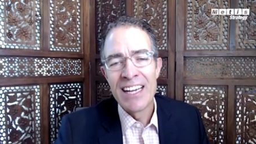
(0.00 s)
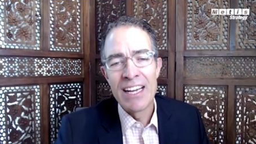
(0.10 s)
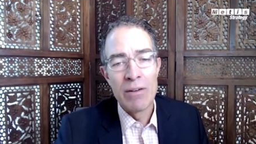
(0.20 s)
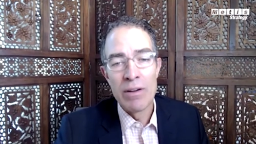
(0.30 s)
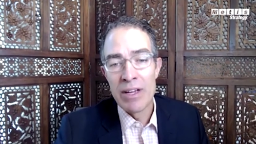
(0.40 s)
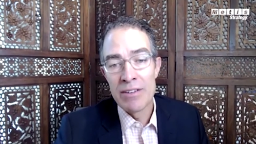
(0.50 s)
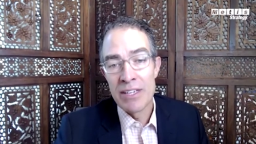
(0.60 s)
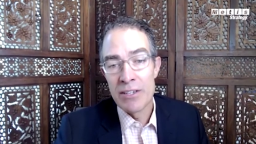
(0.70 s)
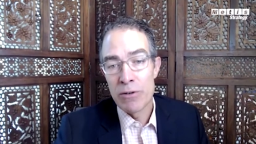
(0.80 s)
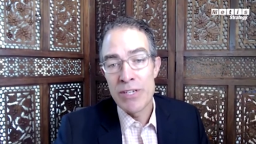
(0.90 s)
it,
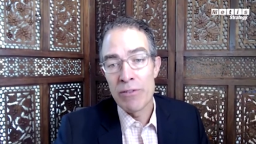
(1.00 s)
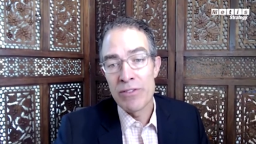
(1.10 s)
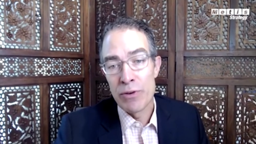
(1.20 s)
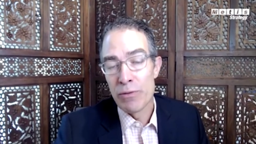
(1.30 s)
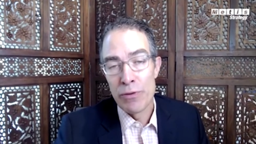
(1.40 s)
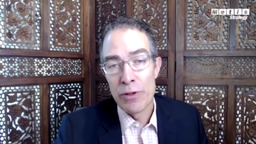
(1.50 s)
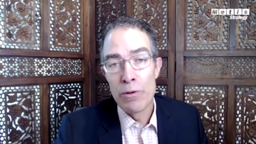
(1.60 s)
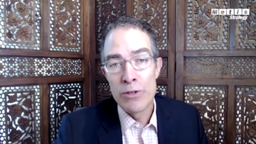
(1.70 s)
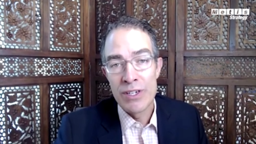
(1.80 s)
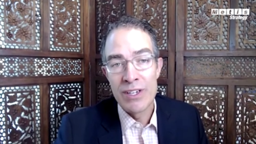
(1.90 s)
it, turns out for, for
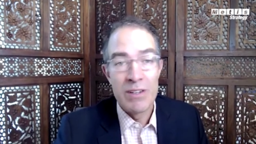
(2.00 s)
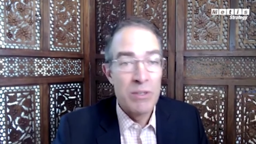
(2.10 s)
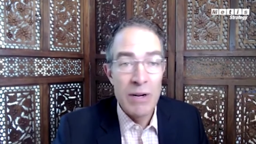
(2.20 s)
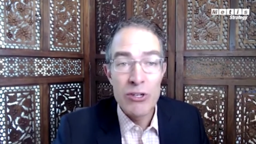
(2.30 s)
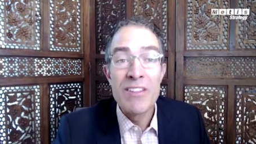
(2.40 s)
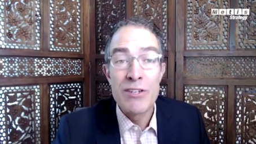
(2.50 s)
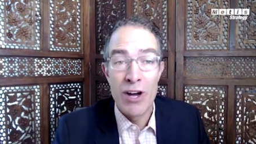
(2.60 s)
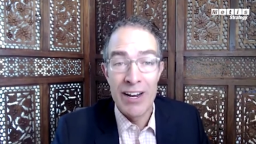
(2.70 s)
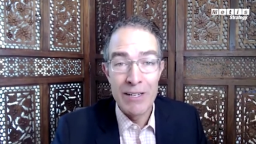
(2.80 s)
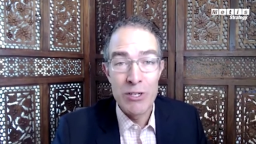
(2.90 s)
those, uh, especially in this
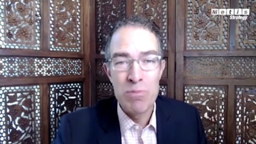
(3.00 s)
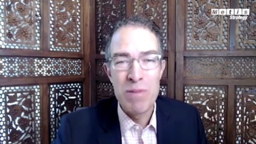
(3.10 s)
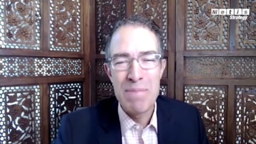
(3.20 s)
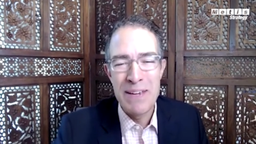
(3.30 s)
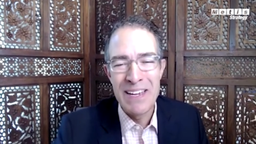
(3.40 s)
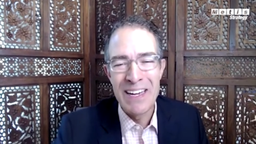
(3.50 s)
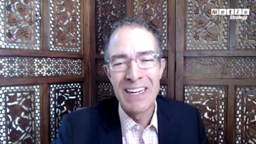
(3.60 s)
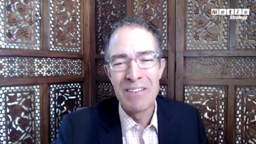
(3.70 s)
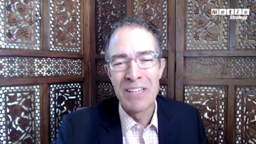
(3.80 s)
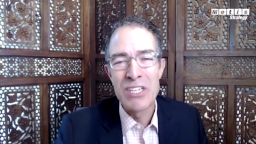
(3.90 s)
audience, who may be
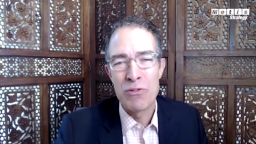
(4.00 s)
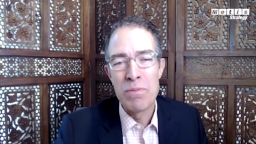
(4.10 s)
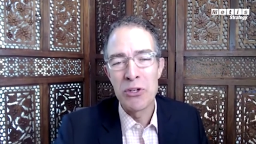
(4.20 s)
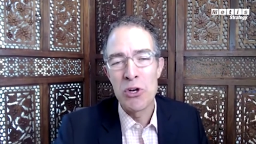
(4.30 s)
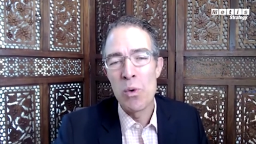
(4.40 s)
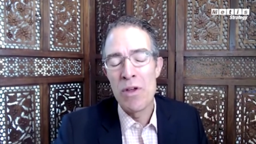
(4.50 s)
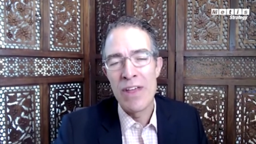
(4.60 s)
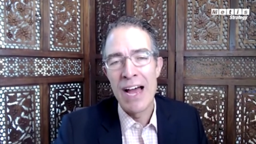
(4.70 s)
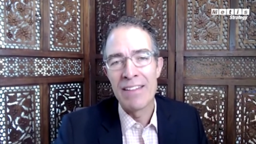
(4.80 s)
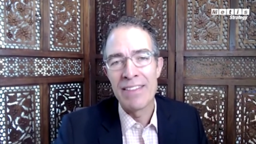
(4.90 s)
uh, less familiar with
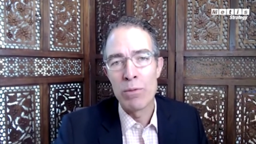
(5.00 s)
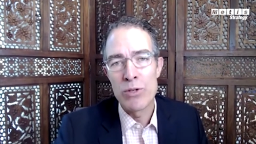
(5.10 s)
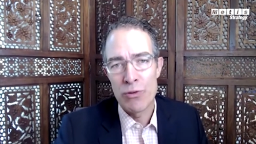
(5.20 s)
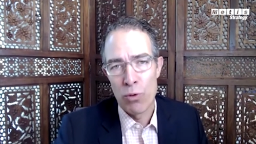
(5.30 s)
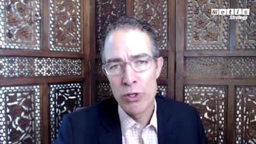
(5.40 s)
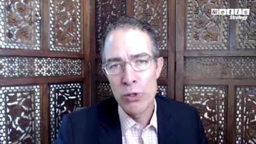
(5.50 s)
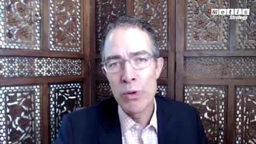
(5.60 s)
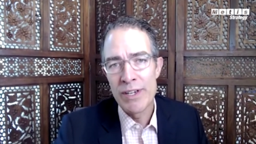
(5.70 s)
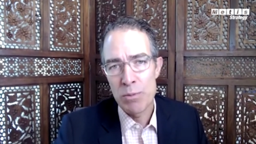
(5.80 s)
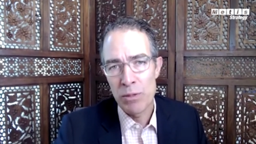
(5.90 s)
that, that was a
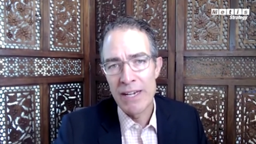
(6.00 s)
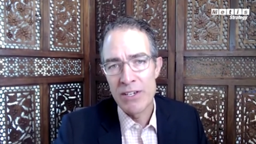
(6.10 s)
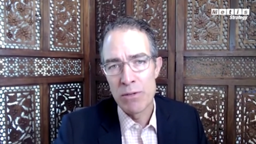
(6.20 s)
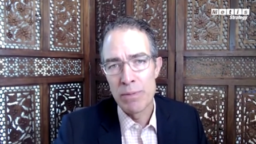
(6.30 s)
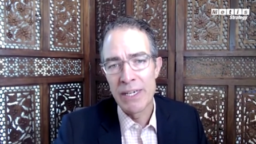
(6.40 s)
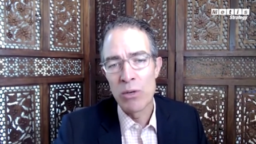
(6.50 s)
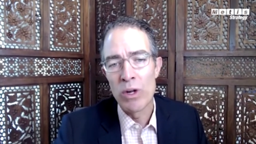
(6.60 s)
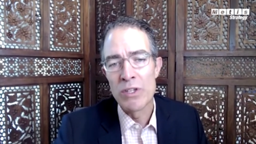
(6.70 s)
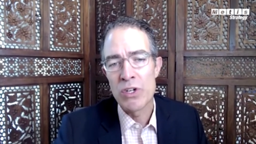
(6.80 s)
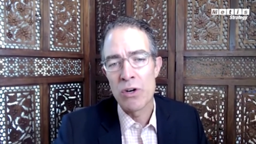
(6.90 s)
fortuitous place to begin
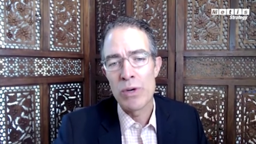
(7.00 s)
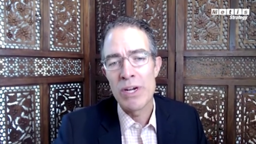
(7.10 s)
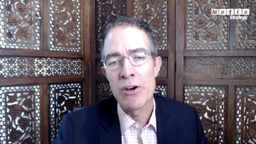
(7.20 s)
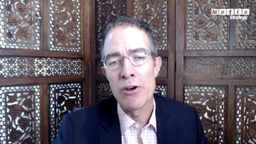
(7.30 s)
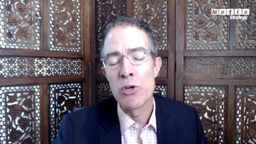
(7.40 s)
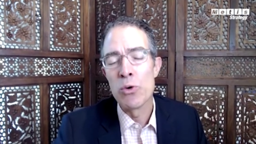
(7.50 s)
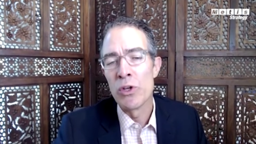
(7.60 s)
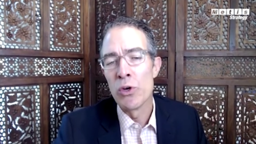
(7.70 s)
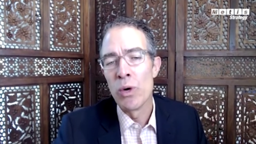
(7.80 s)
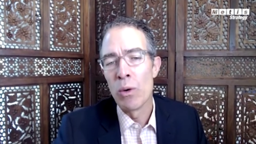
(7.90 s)
one's career. You
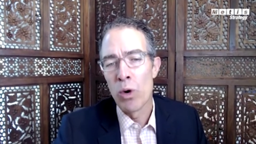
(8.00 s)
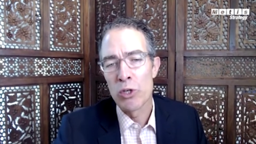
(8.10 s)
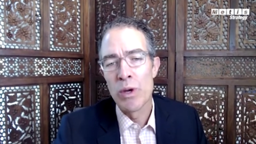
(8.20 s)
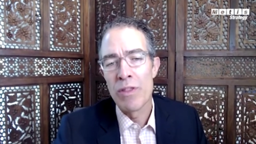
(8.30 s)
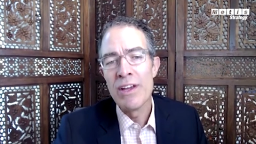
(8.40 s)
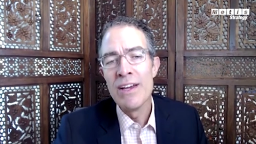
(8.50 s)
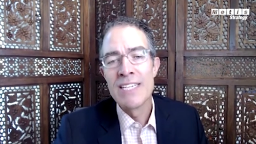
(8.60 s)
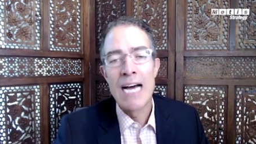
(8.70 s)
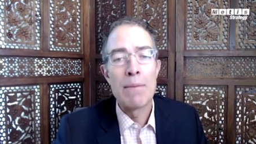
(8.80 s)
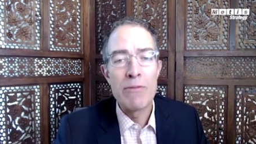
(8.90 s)
you uh, worked with
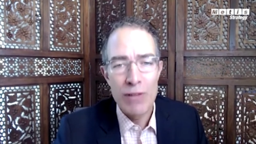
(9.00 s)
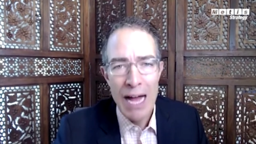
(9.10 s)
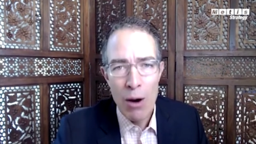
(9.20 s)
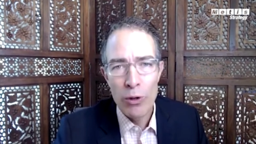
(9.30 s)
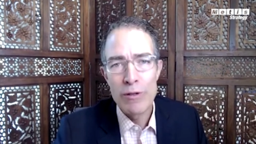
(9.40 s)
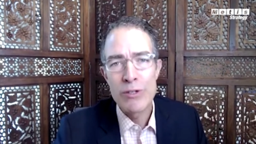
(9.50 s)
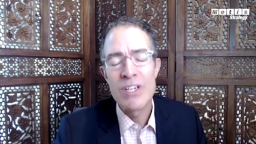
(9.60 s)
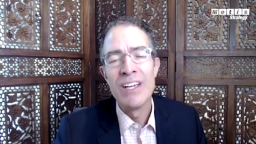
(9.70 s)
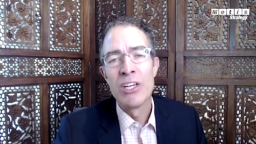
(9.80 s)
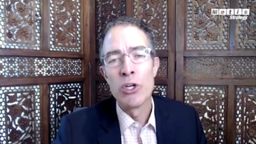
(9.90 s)
Tommy
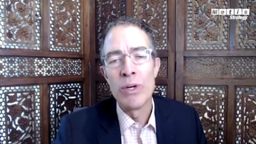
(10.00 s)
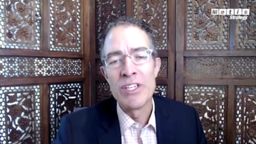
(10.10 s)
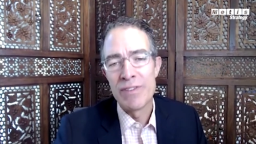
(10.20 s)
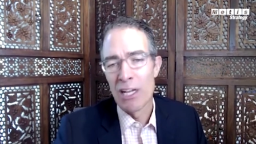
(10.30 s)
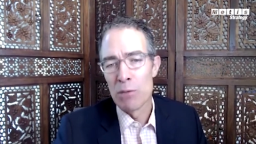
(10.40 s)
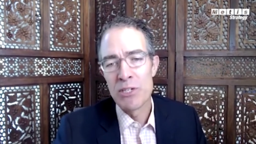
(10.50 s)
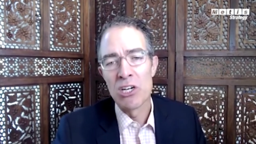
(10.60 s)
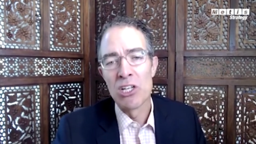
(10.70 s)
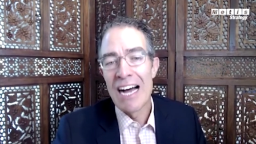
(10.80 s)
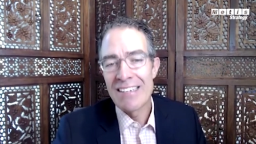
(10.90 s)
Flowers, who had developed
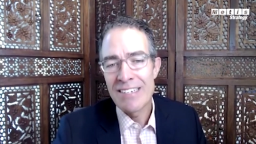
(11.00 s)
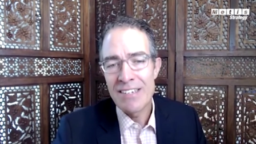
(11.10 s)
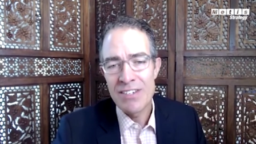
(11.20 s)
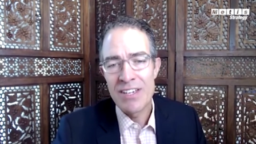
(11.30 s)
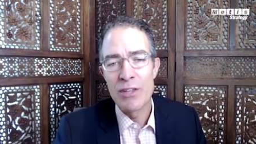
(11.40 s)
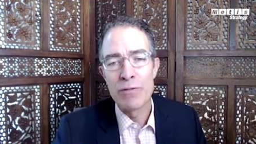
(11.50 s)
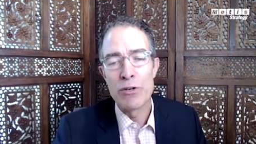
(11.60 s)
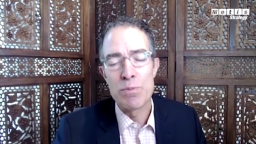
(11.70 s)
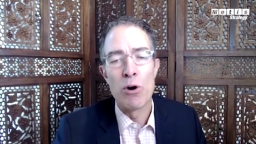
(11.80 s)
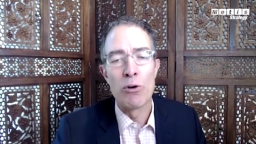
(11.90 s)
Colossus, uh, the
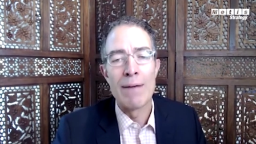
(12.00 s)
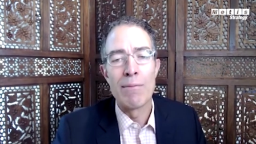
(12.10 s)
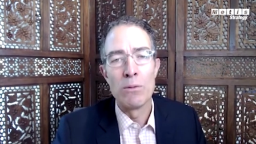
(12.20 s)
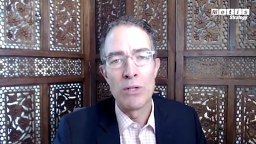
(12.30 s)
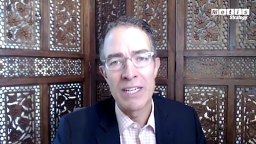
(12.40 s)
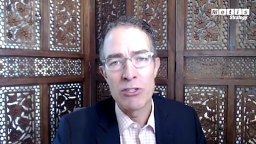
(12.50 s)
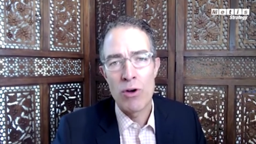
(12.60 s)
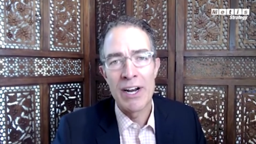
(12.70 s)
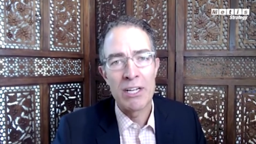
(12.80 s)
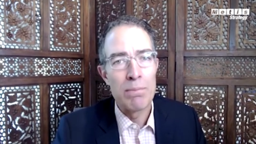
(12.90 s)
first programmable
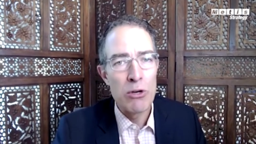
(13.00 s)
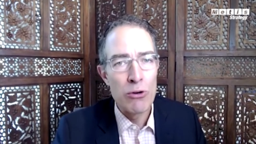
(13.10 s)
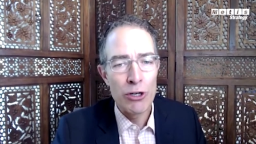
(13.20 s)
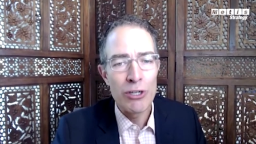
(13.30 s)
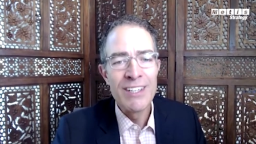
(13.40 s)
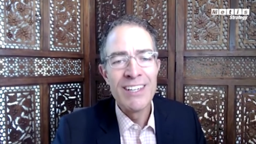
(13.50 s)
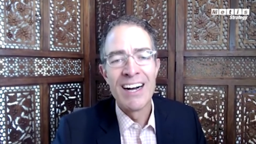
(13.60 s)
electronic computer,